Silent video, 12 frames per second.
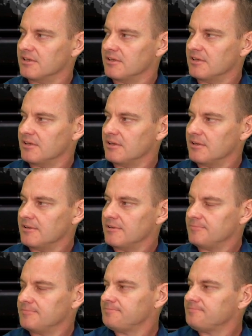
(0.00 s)

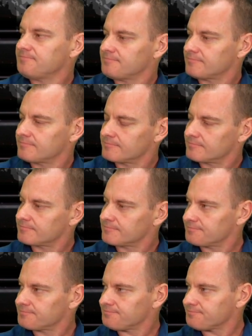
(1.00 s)

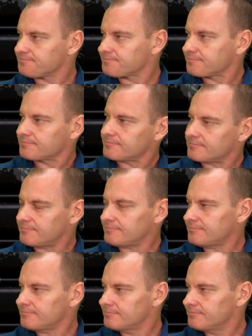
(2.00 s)

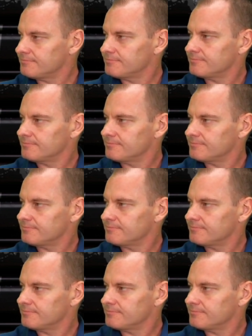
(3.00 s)
(silent)